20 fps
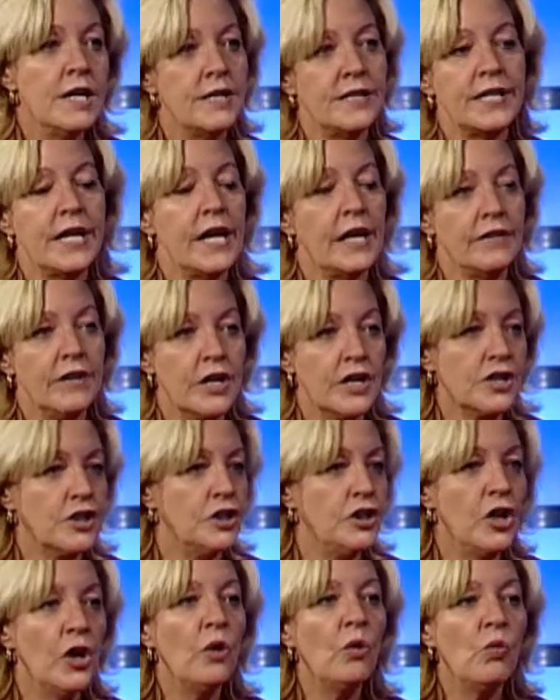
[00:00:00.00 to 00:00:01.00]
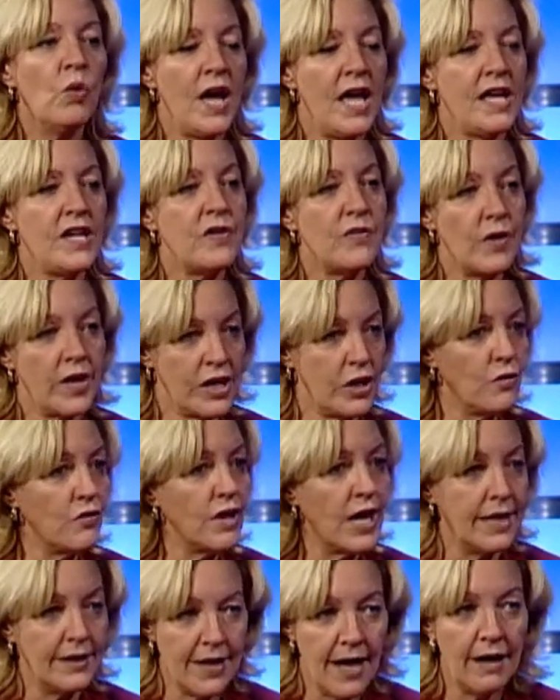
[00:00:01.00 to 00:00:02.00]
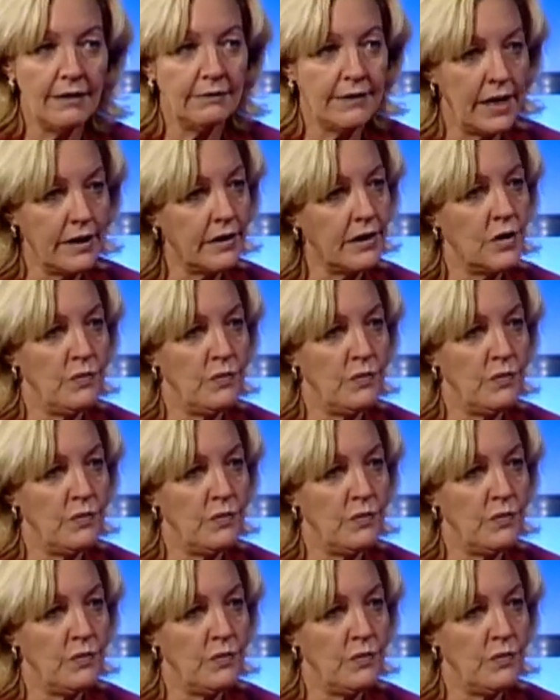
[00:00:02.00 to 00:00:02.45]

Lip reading: saying there's no way you cannot let